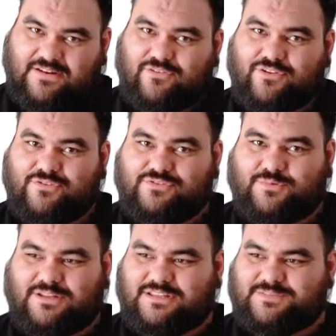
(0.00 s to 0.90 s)
never used
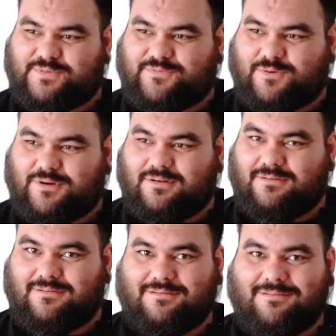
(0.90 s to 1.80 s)
one of these before.
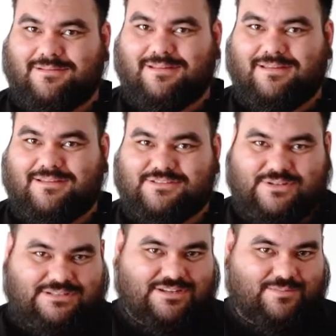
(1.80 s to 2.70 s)
So
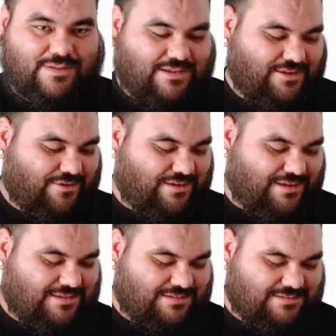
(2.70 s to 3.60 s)
it's gonna be
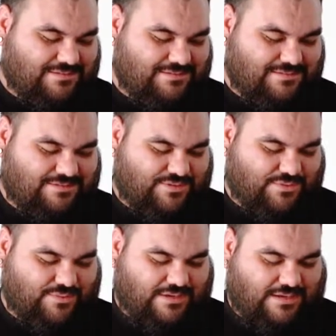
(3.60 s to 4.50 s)
curious
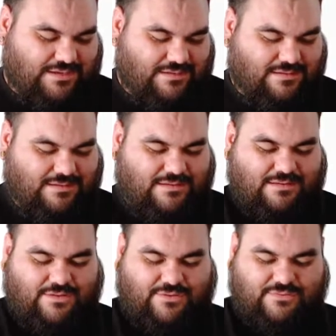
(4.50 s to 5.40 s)
to
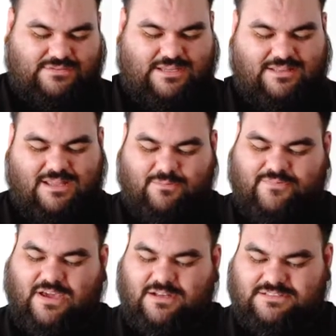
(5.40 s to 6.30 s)
use. And then
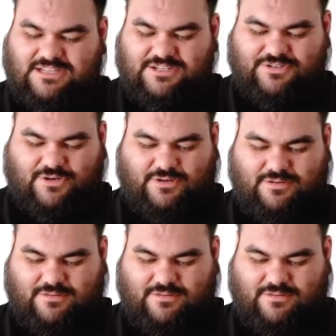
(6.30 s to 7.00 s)
we've got a t-shirt.